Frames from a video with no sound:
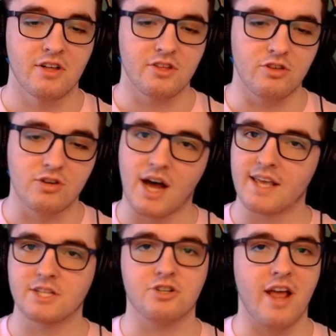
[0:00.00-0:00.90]
You gotta
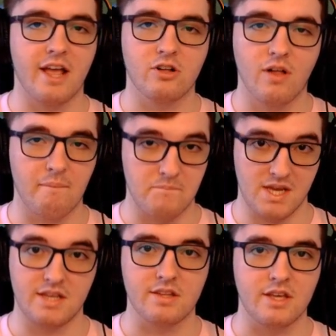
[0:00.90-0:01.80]
get your angle
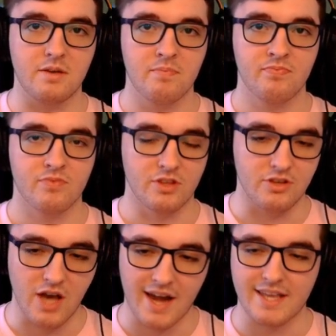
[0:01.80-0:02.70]
immediately. You
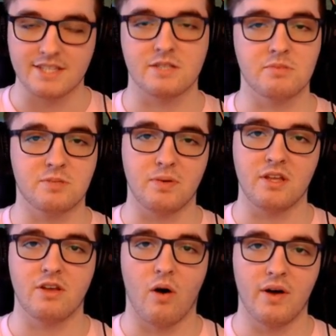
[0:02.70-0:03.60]
gotta get some
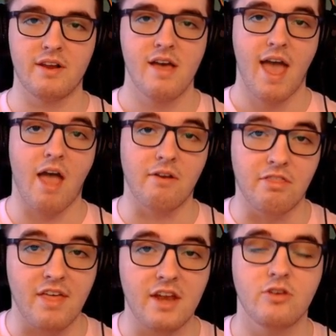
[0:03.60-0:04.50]
speed going, and
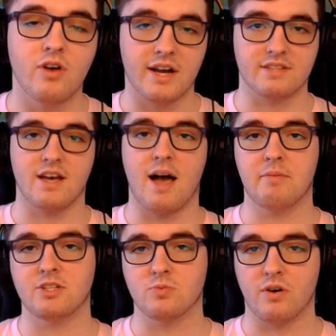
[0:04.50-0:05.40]
then you gotta time
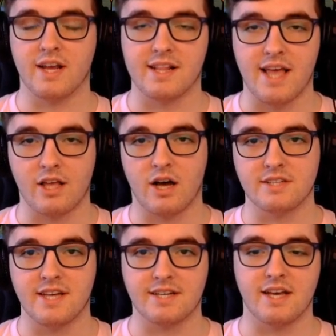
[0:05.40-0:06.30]
it as well and get that
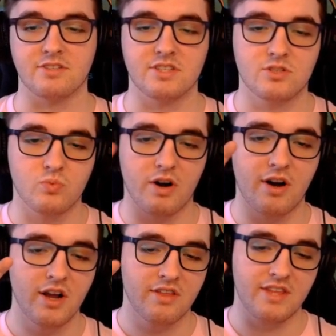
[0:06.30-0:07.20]
contact down. So this is where
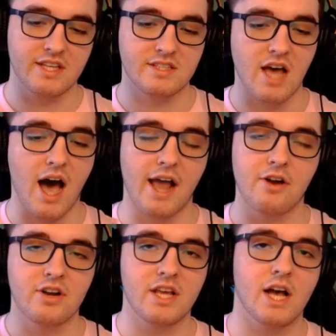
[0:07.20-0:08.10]
the
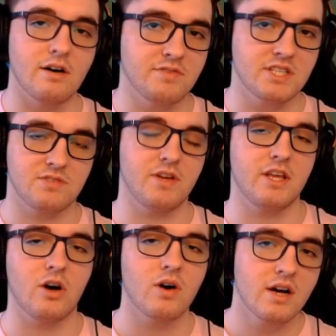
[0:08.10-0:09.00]
entirety of this
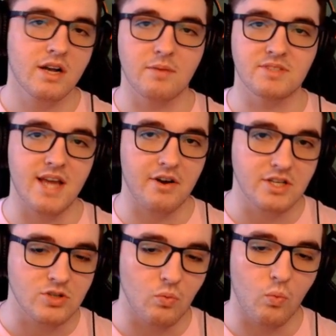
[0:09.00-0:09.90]
video comes down
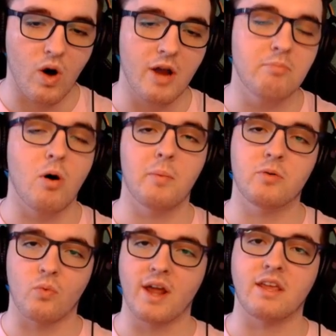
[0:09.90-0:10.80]
into one moment
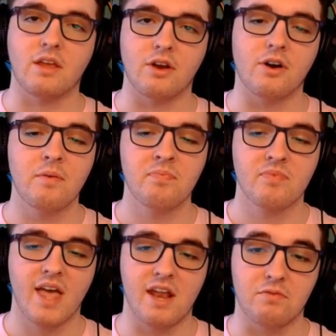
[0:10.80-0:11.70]
right here.
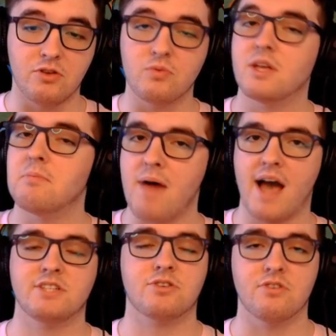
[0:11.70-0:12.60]
And if you can
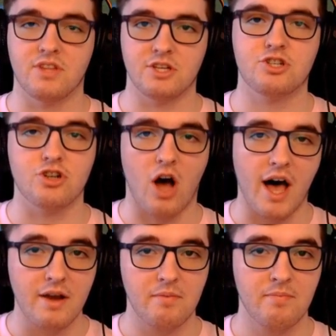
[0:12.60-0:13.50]
master this shot,